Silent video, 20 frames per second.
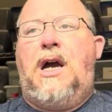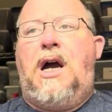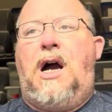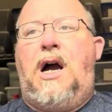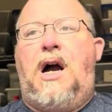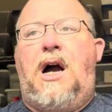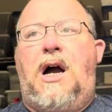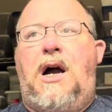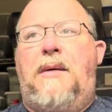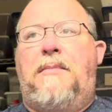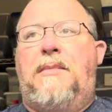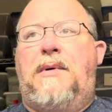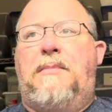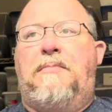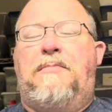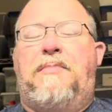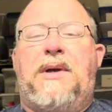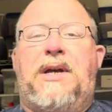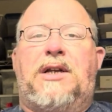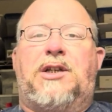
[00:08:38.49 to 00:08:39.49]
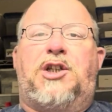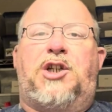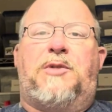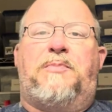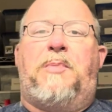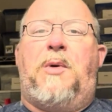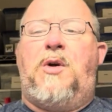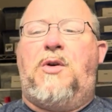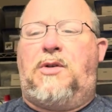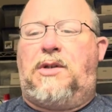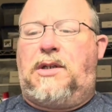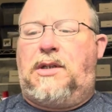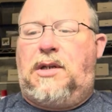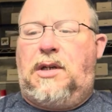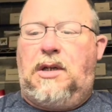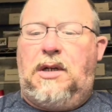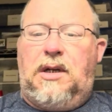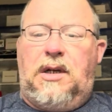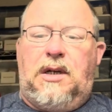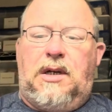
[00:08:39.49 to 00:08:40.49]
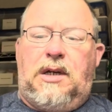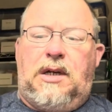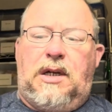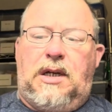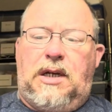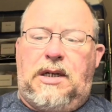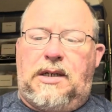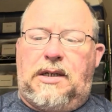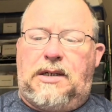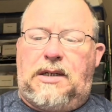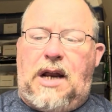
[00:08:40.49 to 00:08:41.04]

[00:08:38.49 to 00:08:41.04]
And being spooked is